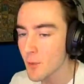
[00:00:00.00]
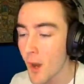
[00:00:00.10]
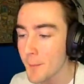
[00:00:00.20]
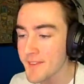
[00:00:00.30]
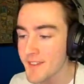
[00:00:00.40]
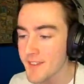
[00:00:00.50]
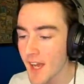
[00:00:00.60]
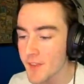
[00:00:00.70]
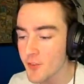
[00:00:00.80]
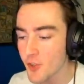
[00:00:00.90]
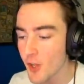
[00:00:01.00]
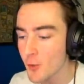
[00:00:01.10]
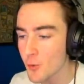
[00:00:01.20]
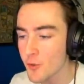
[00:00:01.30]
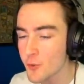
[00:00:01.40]
we're up to the ninth
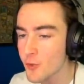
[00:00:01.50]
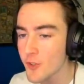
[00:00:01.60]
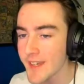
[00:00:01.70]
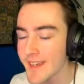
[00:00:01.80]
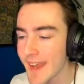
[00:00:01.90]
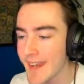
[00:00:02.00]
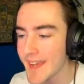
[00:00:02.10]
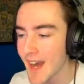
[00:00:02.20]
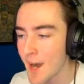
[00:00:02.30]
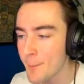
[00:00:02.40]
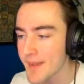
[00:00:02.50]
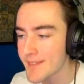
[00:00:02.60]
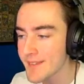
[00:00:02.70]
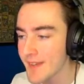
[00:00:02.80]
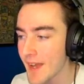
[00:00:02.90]
circle. This dude's not getting any
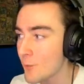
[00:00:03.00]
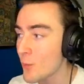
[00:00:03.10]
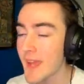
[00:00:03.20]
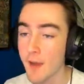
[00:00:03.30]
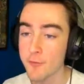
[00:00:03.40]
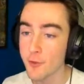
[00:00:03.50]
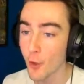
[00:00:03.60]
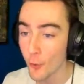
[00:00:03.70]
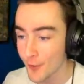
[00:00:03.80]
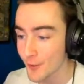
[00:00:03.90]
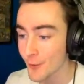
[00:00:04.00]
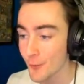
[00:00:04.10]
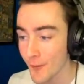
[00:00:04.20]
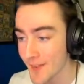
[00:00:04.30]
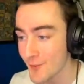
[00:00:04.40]
heartbeats, and we have no
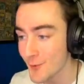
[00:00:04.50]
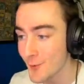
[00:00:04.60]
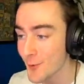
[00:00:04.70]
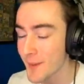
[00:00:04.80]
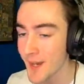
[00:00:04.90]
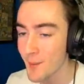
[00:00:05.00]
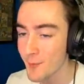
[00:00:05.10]
clue where this dude could be coming